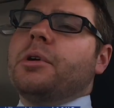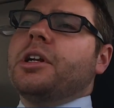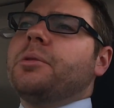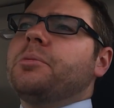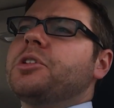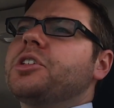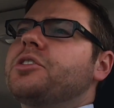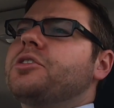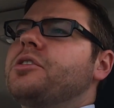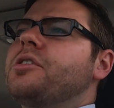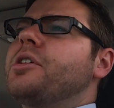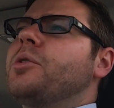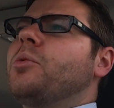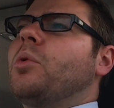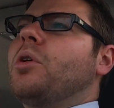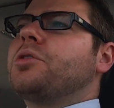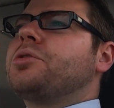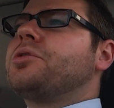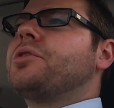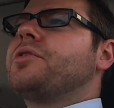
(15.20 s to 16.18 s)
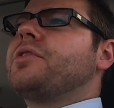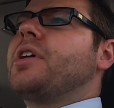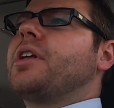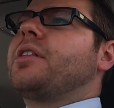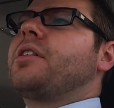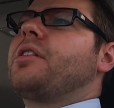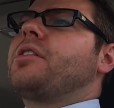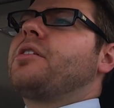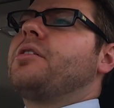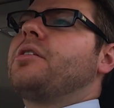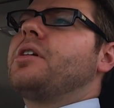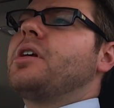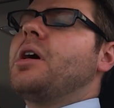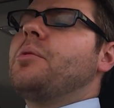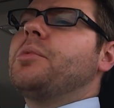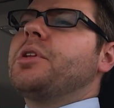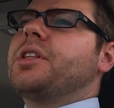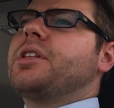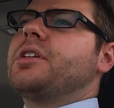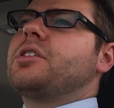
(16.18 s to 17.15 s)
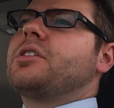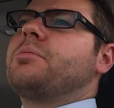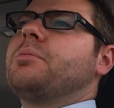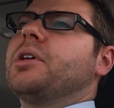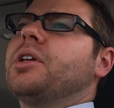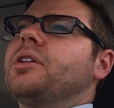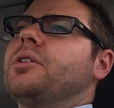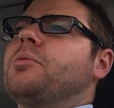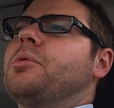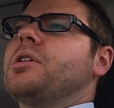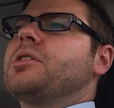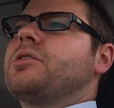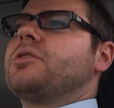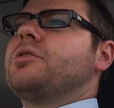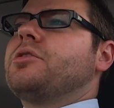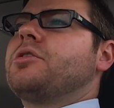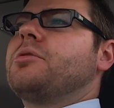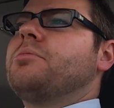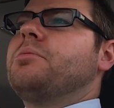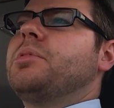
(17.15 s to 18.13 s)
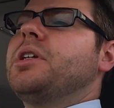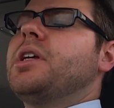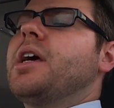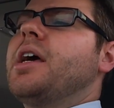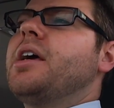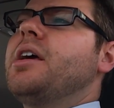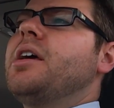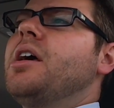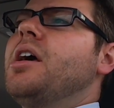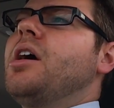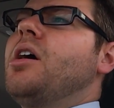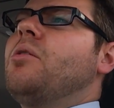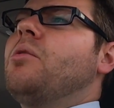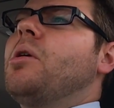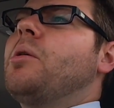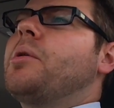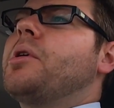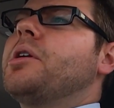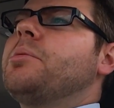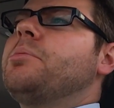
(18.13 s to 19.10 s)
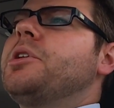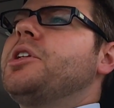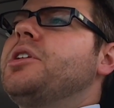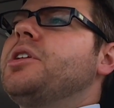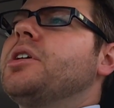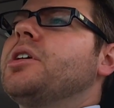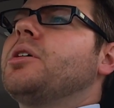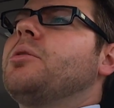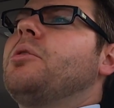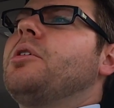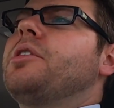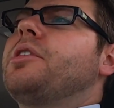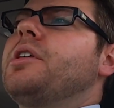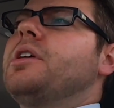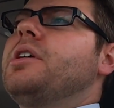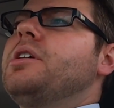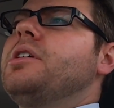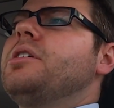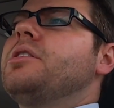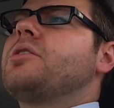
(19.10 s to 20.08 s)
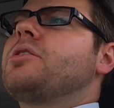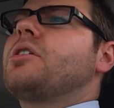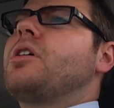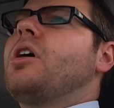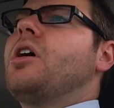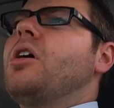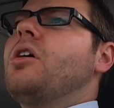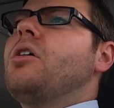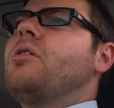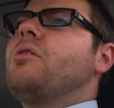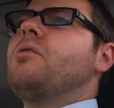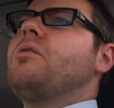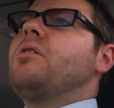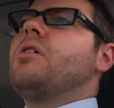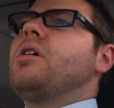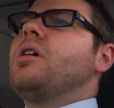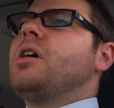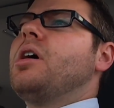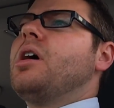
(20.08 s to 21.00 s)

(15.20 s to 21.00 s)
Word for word: my name is attorney Walter Rudolph Hnot III. I'm with Disability Resolution PA. What we're going to be dealing with is OIG.